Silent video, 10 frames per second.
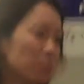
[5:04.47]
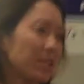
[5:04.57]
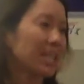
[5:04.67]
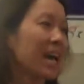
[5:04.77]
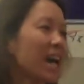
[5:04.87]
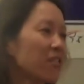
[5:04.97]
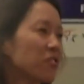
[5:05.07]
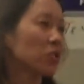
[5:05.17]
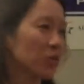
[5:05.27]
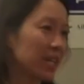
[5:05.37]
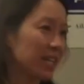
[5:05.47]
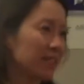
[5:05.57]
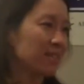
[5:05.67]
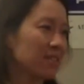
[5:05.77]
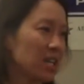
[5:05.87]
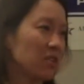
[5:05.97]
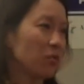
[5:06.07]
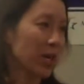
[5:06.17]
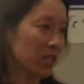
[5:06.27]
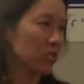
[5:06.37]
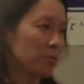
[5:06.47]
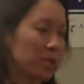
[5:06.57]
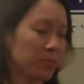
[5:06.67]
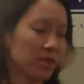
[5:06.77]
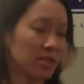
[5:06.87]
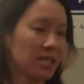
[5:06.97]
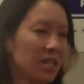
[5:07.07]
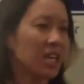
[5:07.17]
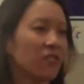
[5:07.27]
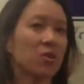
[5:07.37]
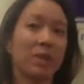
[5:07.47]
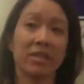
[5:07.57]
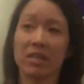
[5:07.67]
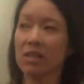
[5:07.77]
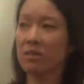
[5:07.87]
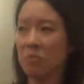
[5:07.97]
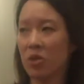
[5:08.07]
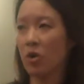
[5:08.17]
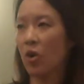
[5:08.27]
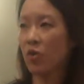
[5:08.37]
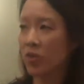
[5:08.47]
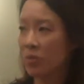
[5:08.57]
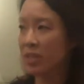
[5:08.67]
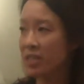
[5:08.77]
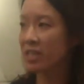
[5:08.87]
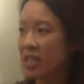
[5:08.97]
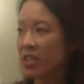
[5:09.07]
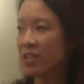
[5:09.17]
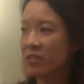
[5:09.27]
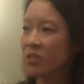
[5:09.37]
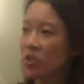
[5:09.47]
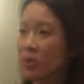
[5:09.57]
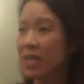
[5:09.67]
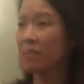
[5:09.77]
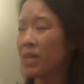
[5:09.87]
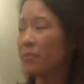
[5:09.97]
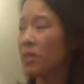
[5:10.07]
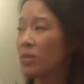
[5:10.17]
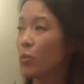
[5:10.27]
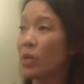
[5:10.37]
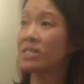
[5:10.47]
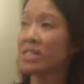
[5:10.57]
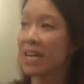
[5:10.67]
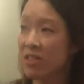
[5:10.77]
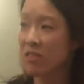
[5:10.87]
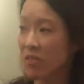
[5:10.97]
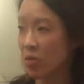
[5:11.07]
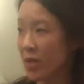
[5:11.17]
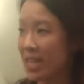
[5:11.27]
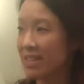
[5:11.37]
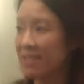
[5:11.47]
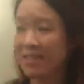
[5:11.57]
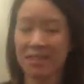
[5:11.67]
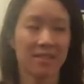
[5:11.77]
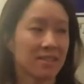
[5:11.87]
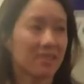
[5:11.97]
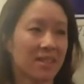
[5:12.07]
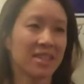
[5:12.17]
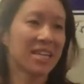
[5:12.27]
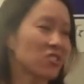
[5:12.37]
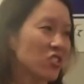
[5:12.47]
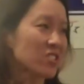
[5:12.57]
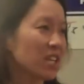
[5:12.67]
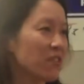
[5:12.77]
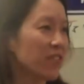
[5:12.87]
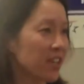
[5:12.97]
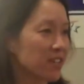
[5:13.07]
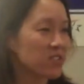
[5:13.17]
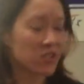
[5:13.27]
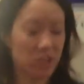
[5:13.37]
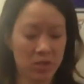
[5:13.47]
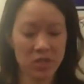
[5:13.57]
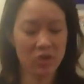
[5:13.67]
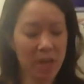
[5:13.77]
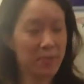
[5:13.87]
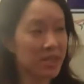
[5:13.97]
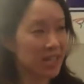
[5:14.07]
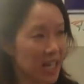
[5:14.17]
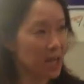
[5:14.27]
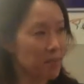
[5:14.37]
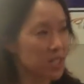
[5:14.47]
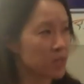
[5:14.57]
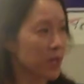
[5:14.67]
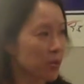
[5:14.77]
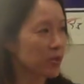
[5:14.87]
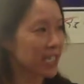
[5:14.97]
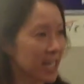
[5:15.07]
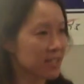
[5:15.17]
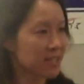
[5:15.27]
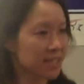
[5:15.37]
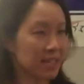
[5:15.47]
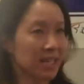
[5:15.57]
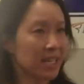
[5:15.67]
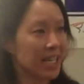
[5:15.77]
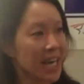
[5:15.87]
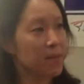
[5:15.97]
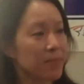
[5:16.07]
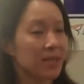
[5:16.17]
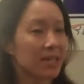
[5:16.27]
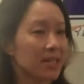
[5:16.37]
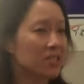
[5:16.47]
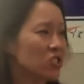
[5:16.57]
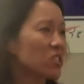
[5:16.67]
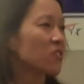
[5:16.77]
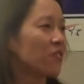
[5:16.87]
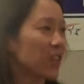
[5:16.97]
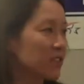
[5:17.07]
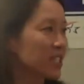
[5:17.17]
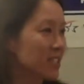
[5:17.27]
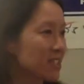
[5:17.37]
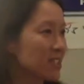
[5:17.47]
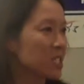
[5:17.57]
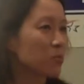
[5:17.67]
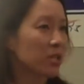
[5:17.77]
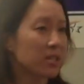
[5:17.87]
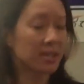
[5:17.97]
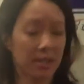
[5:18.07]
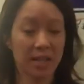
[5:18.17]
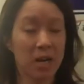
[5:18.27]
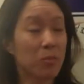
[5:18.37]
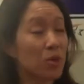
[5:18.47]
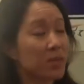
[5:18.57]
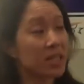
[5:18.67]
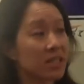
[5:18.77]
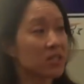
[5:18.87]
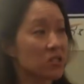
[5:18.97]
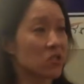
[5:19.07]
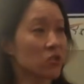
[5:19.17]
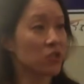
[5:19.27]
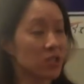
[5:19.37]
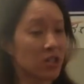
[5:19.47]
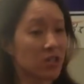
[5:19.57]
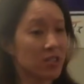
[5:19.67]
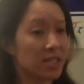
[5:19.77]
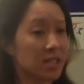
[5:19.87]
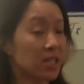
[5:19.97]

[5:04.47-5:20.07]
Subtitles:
You're paying half the rate of regular people. If you're making, over $1 million a year, you're paying maybe 1/10 of the rate. And that's just not fair. So scrapping the cap, this payroll tax cap, it's just fairness. It's bringing in a lot more money into Social Security.